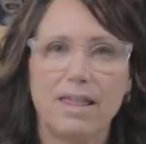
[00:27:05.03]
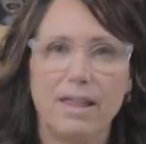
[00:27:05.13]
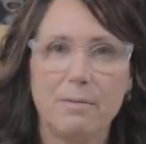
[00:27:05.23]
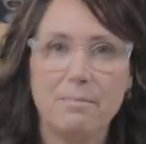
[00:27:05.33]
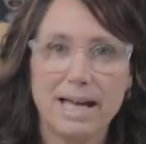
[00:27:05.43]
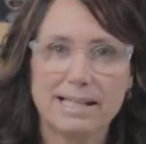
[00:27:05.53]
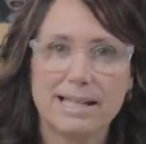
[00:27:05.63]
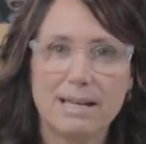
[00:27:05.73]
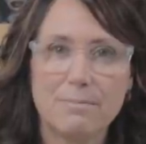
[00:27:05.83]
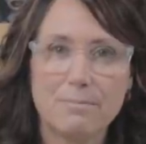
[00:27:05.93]
the
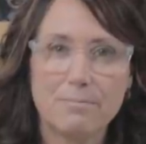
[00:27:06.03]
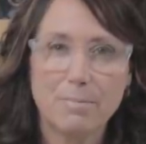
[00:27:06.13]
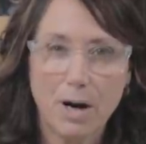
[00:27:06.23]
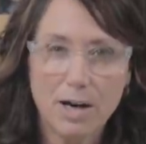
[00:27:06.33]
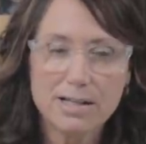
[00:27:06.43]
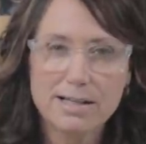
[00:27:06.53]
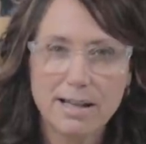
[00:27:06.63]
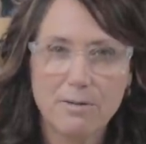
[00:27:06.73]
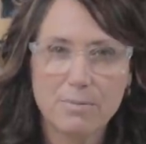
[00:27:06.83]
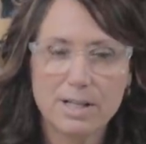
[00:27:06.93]
messy parts
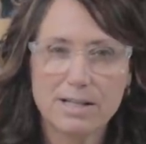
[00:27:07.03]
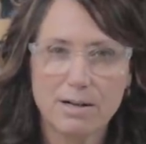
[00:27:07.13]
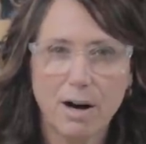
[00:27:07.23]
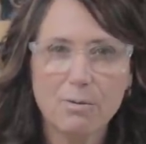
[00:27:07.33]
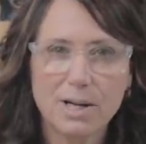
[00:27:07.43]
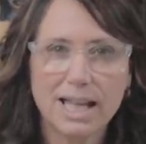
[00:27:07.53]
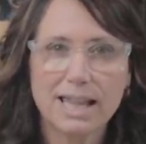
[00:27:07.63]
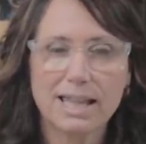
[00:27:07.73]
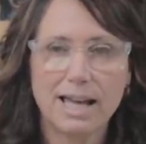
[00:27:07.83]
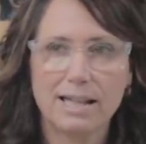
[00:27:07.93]
that we start
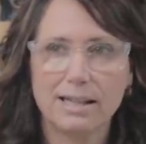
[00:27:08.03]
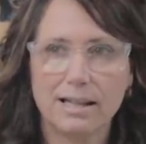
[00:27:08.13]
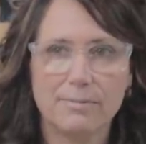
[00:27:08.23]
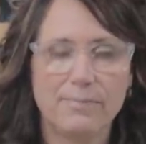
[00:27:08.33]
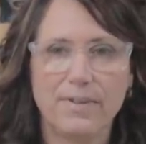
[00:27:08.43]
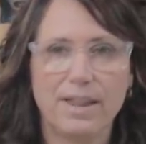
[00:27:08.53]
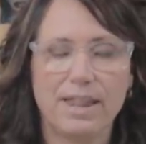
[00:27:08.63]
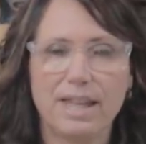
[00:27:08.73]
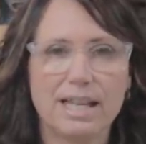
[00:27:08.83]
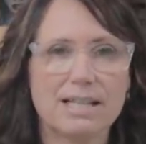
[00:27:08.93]
with and the
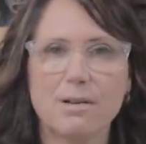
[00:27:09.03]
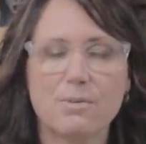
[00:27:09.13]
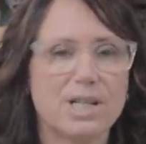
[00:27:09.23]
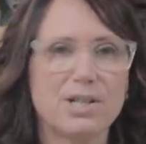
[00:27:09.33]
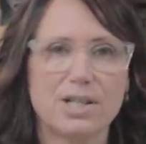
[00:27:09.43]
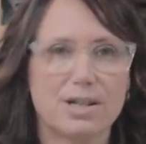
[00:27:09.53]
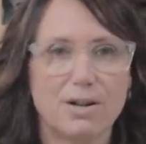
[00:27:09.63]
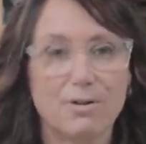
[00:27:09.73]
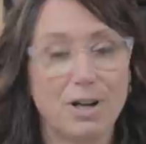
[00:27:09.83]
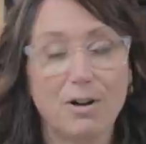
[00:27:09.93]
things that we just
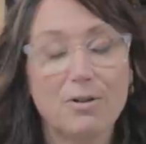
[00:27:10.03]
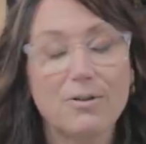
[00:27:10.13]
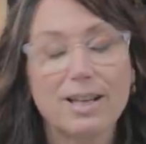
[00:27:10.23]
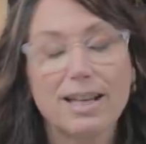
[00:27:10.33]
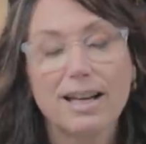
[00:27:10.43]
don't know,